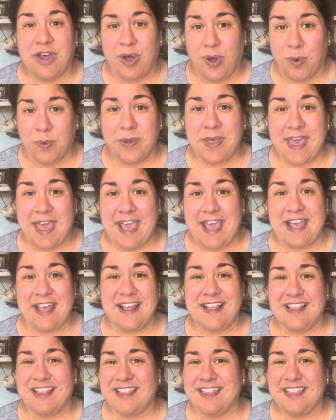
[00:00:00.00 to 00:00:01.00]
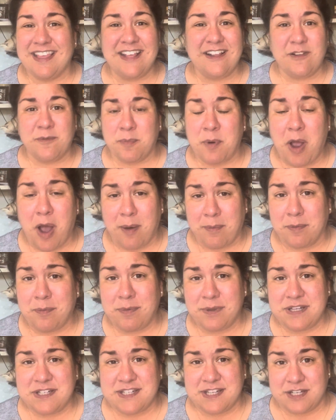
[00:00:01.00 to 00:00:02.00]
Okay, things
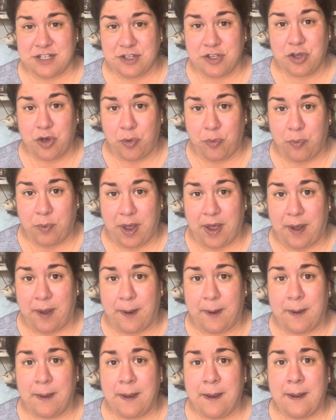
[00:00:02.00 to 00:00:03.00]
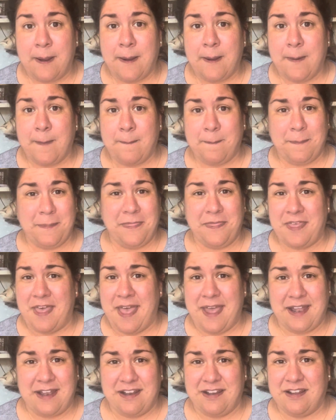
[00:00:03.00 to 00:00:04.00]
probably didn't go well
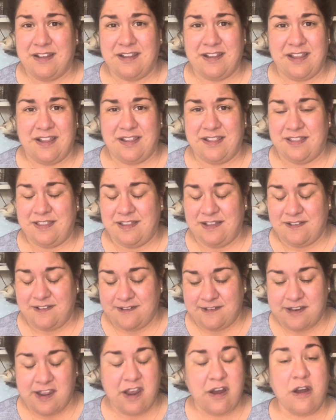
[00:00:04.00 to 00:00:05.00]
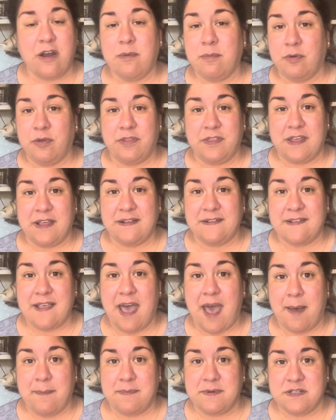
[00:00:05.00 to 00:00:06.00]
then. These terrible things
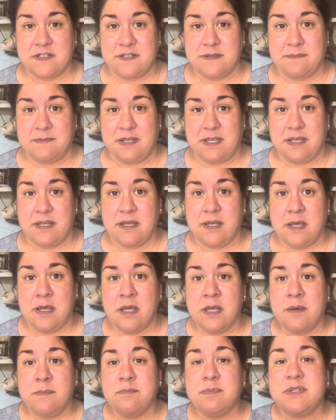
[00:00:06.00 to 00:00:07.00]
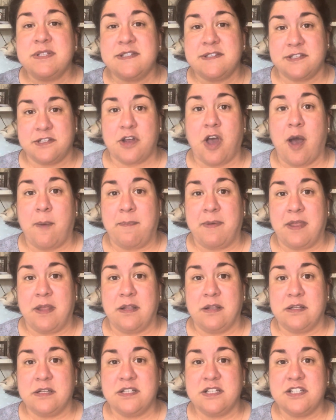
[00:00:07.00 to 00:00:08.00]
happened to me, but stop it.
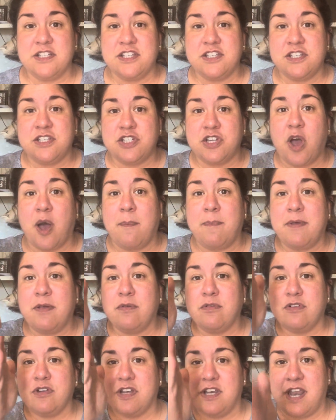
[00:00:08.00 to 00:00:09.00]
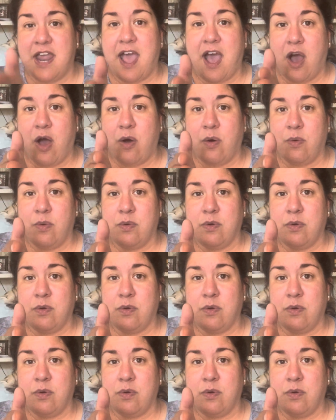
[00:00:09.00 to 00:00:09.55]
Stop it now.